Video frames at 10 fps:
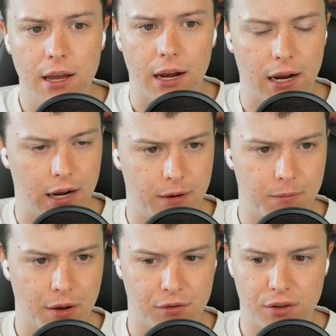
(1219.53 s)

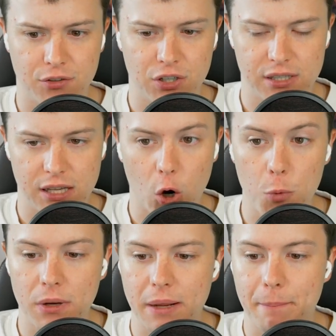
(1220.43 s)
other than just the
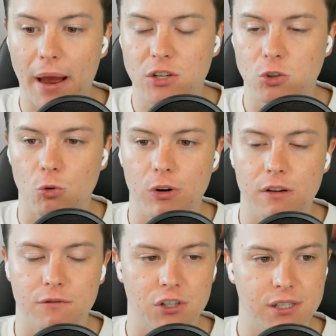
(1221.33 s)
opening backstory
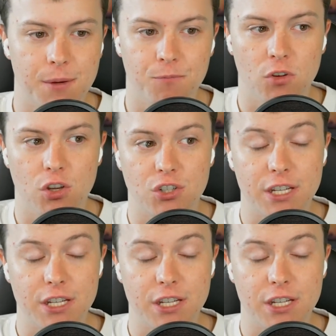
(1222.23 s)
of just she